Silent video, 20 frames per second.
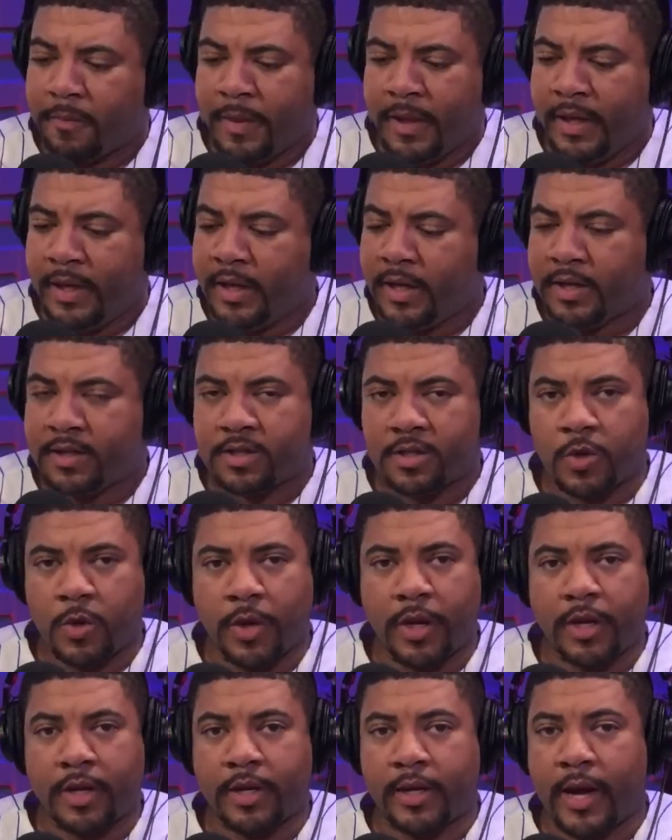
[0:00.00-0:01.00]
me, it's
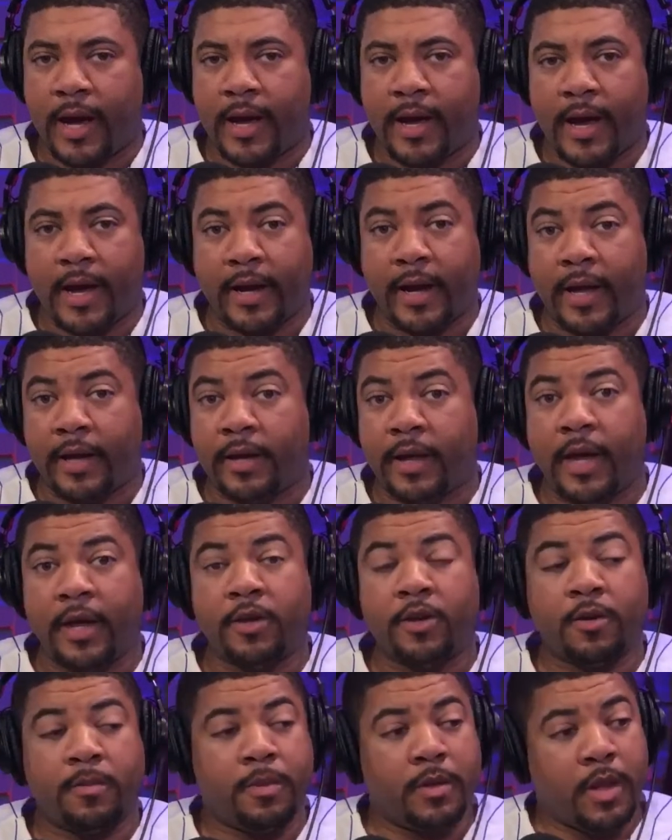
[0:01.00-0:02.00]
quick. I got
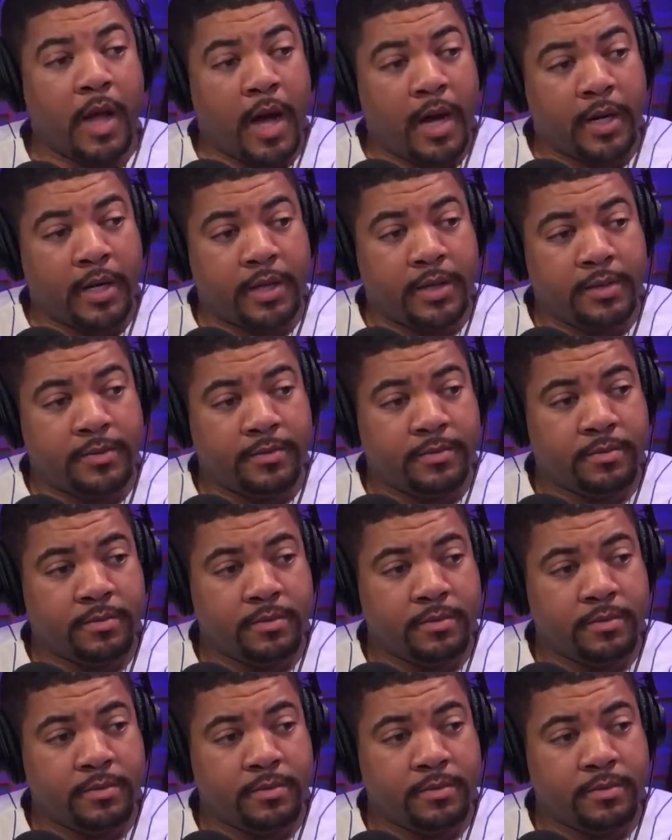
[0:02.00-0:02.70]
Edgar Berlanga.